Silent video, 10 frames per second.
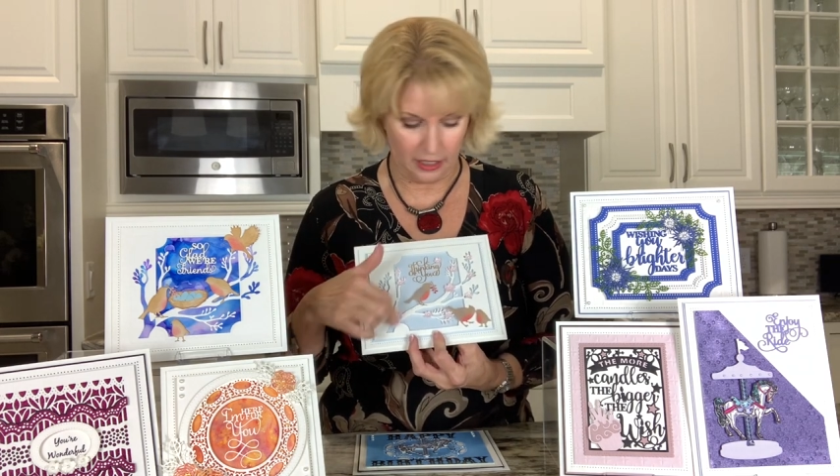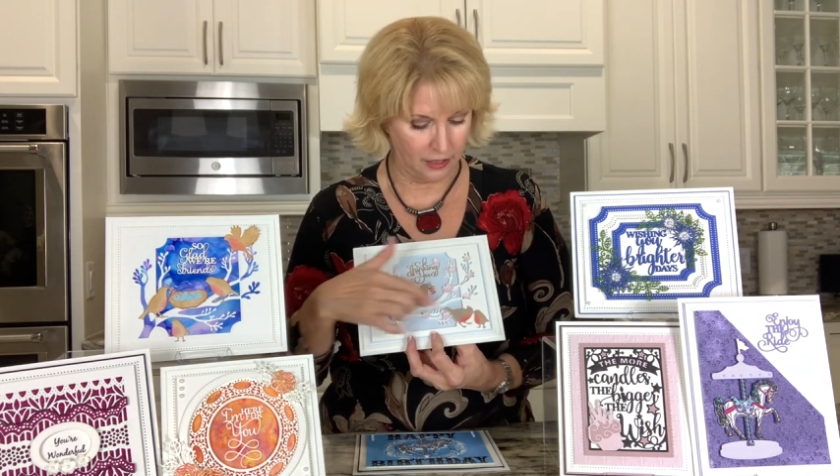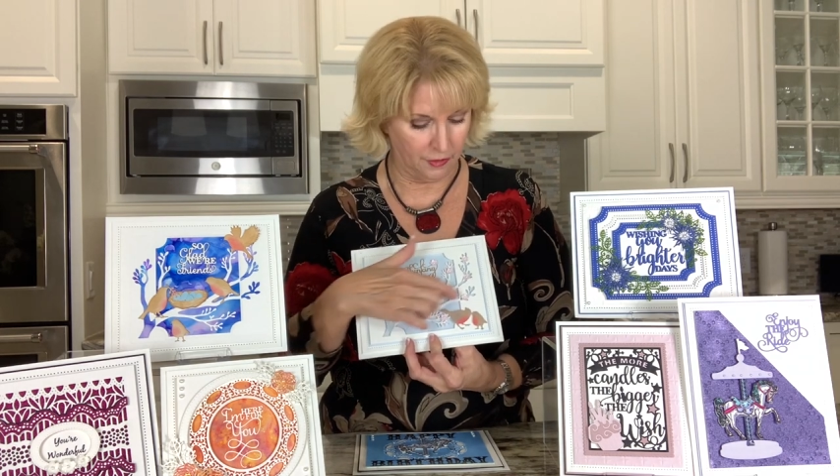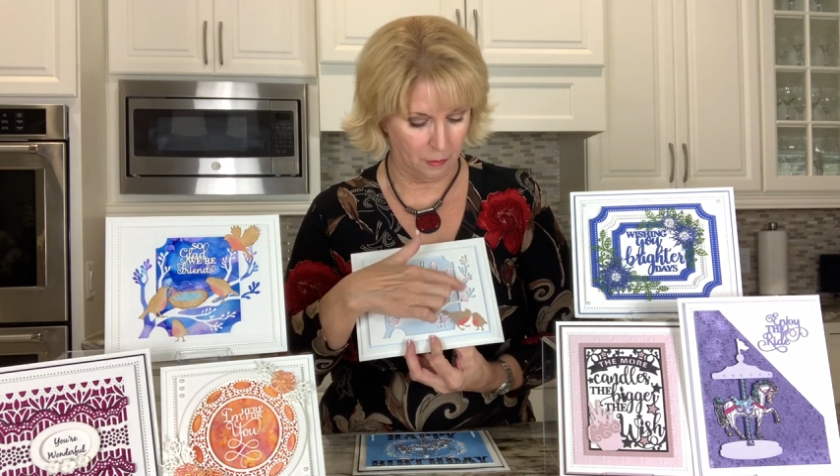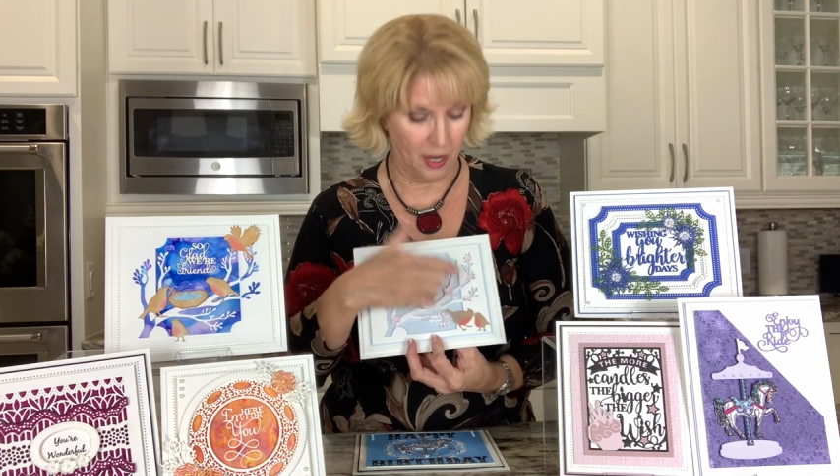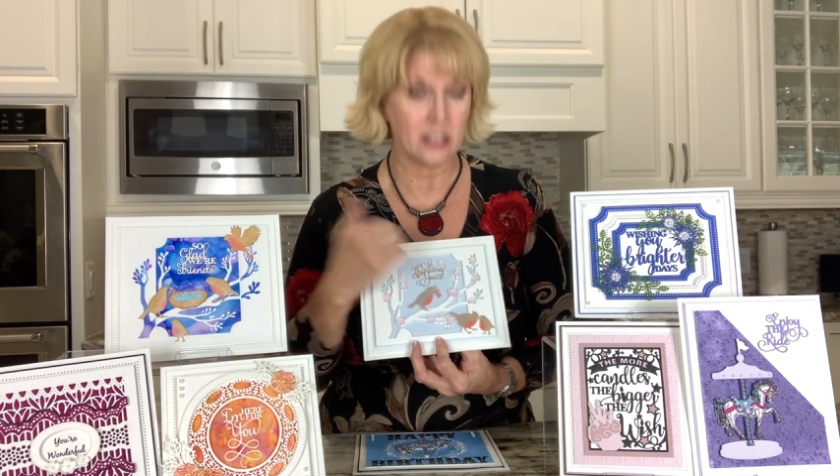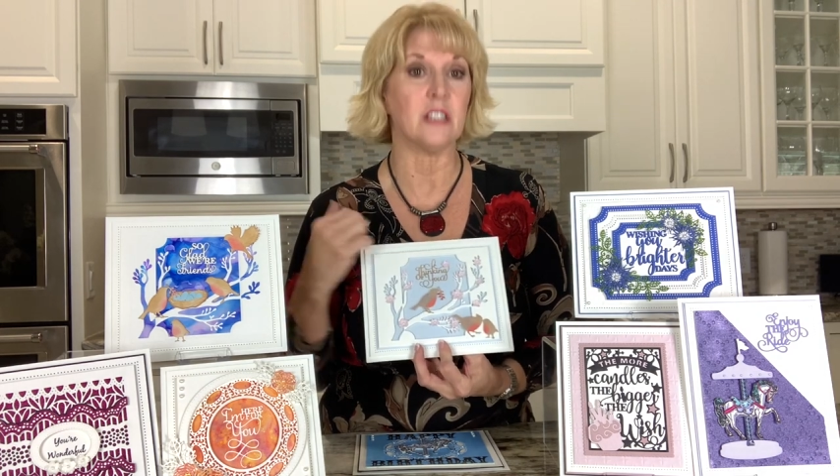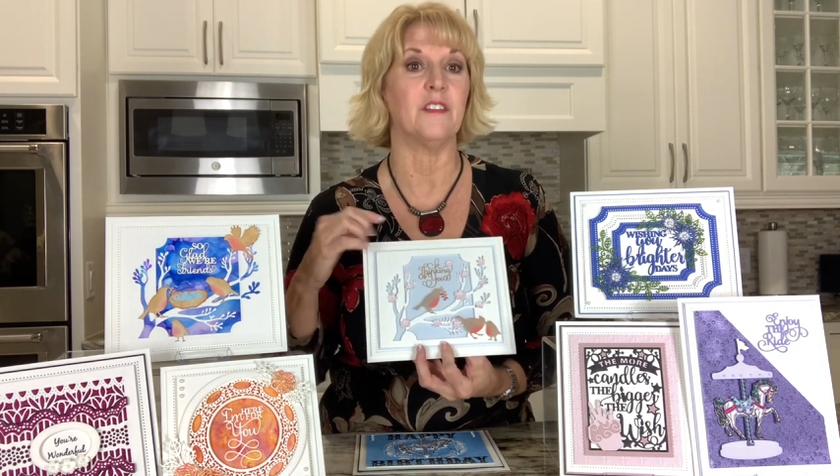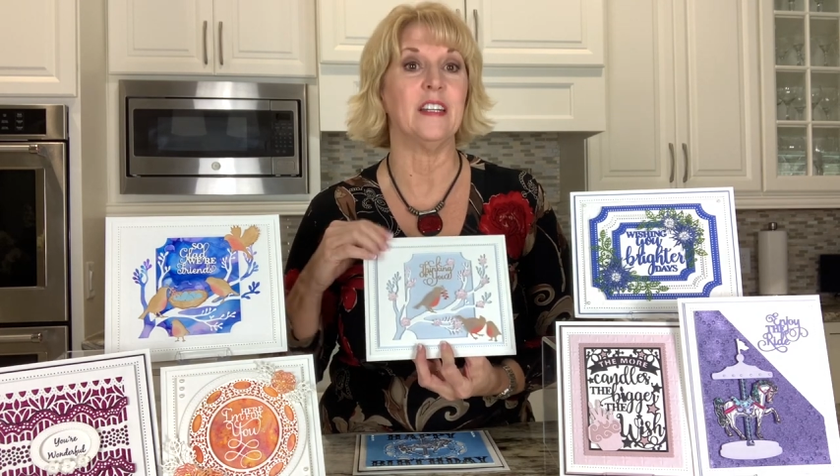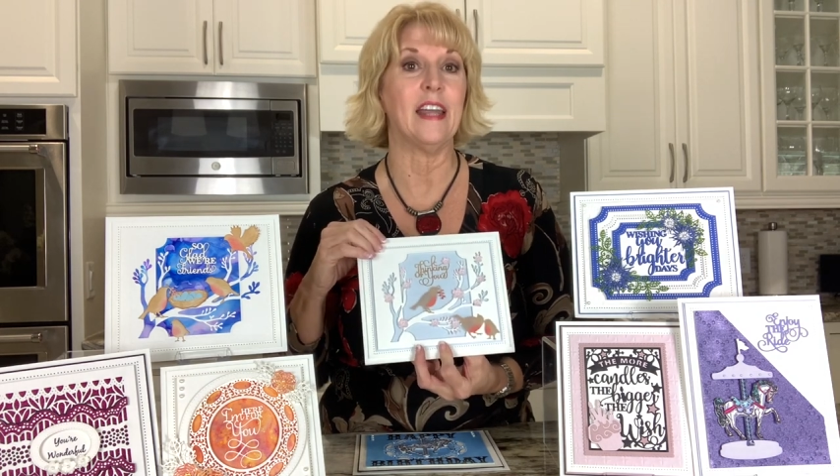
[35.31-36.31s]
kind of a
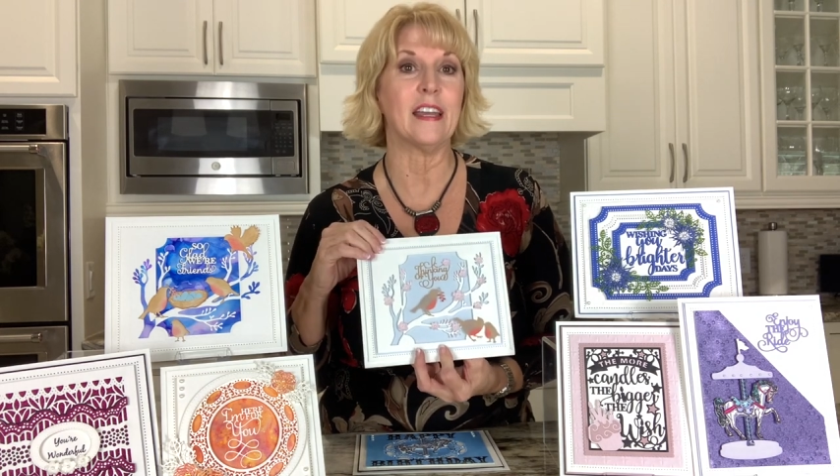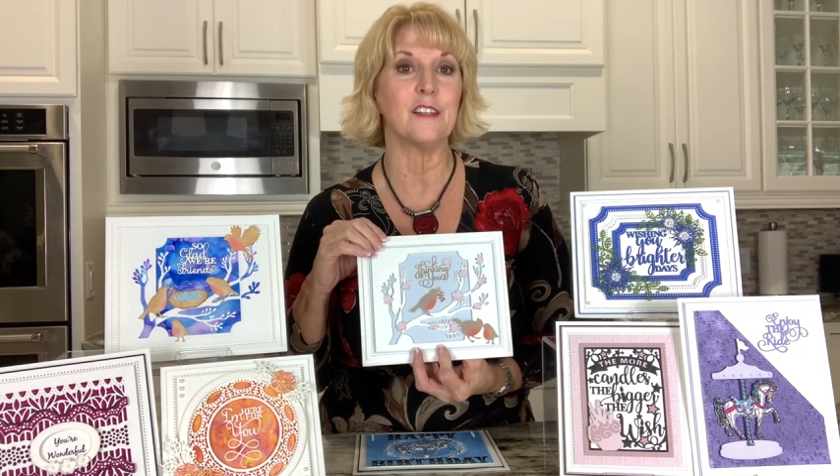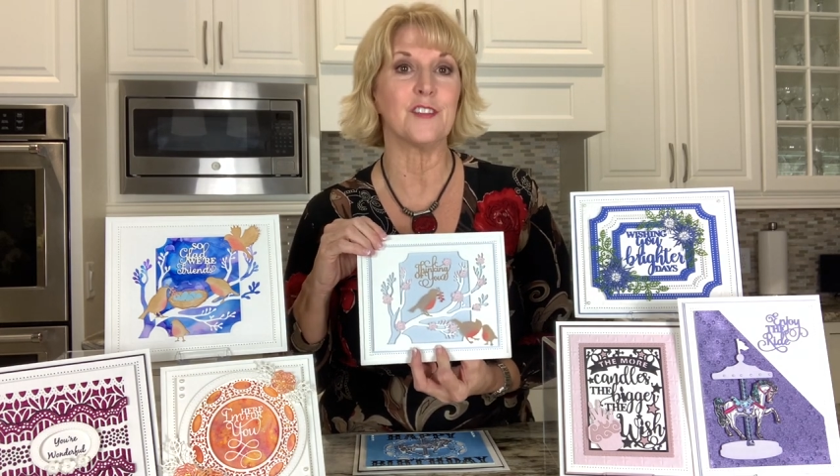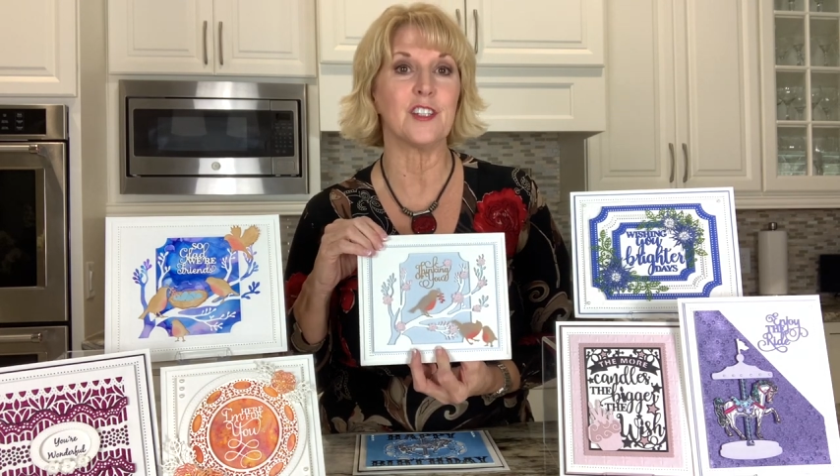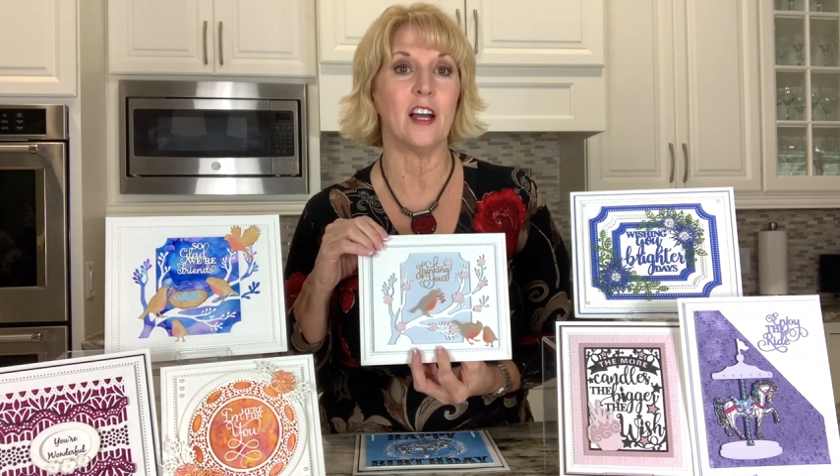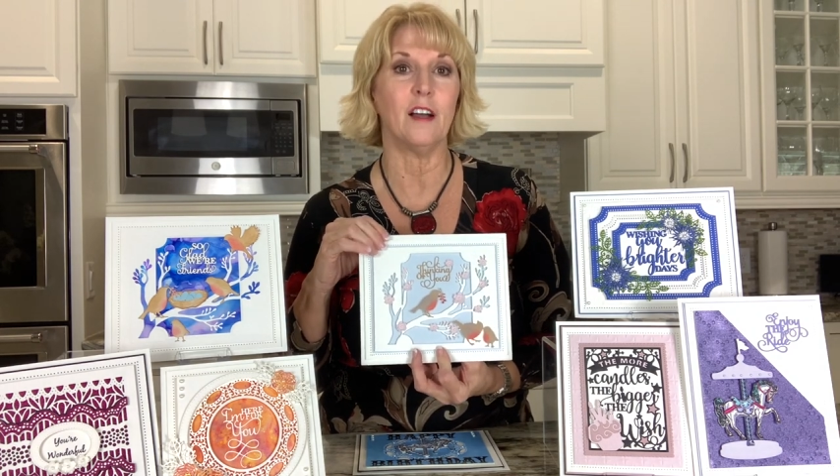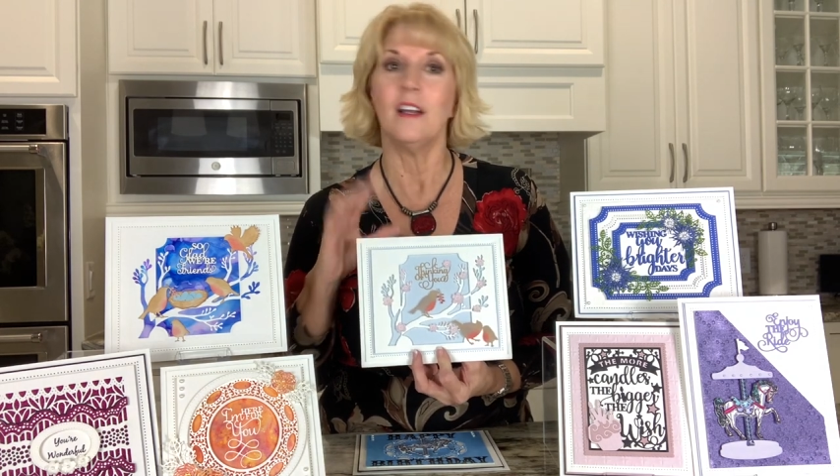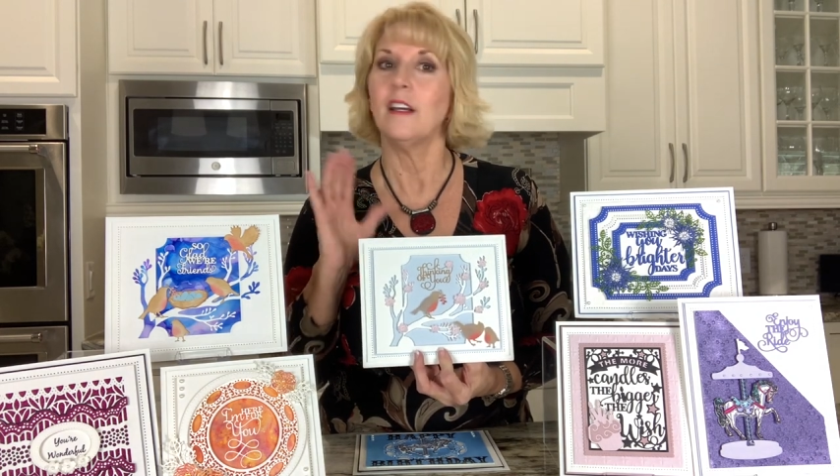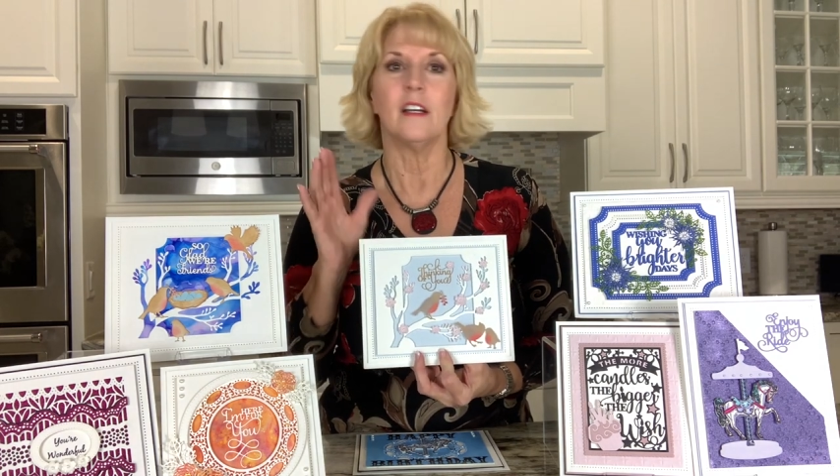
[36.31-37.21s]
positive and negative style.